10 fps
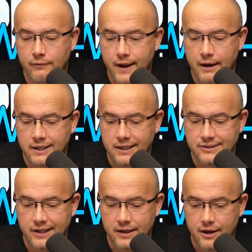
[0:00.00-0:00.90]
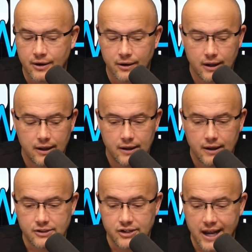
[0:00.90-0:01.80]
variants in here
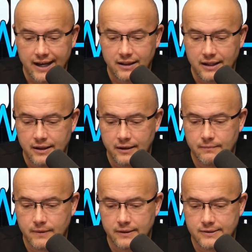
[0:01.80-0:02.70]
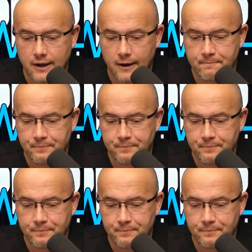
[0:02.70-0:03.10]
genetically that